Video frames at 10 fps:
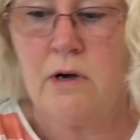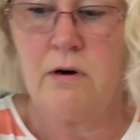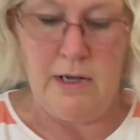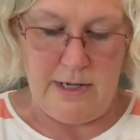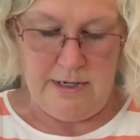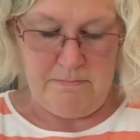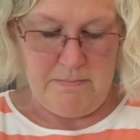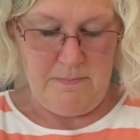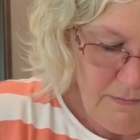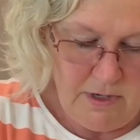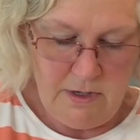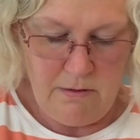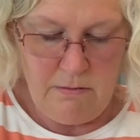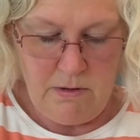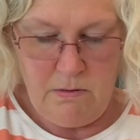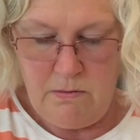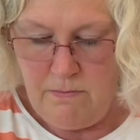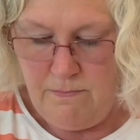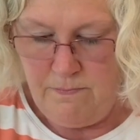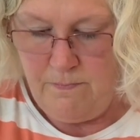our lime. Giving it a
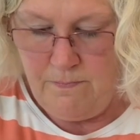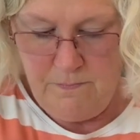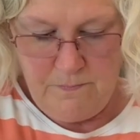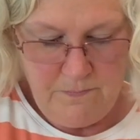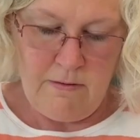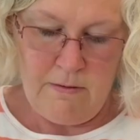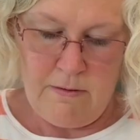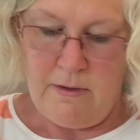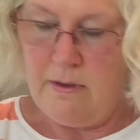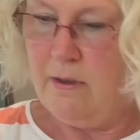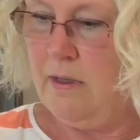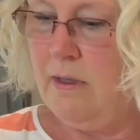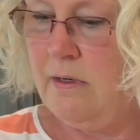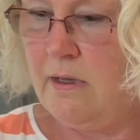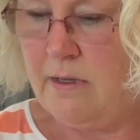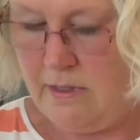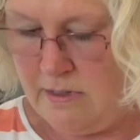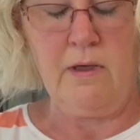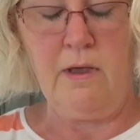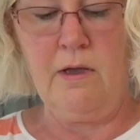roll, and a
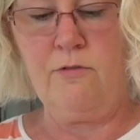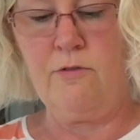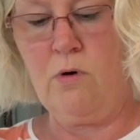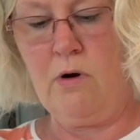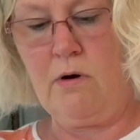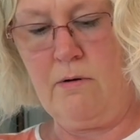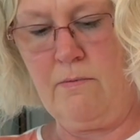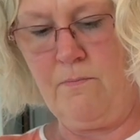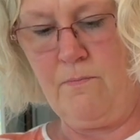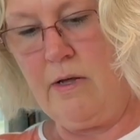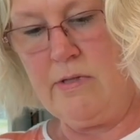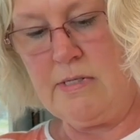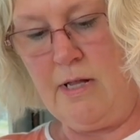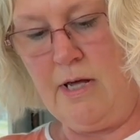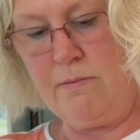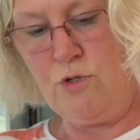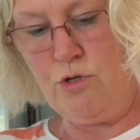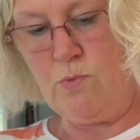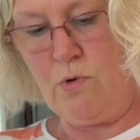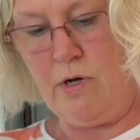cut, and a fork. Now this lime
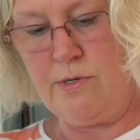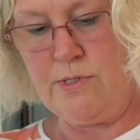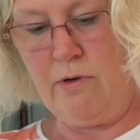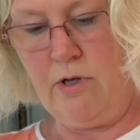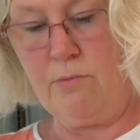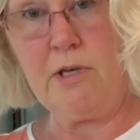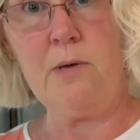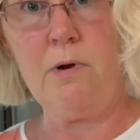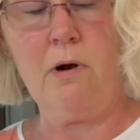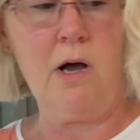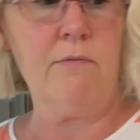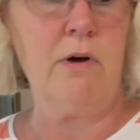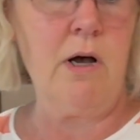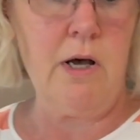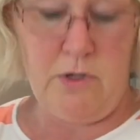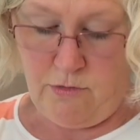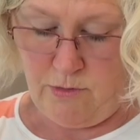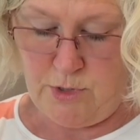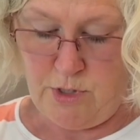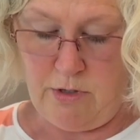juice will also help keep your avocado
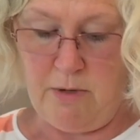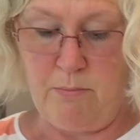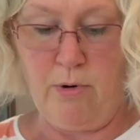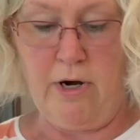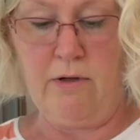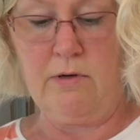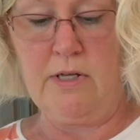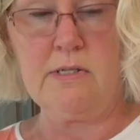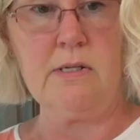from turning brown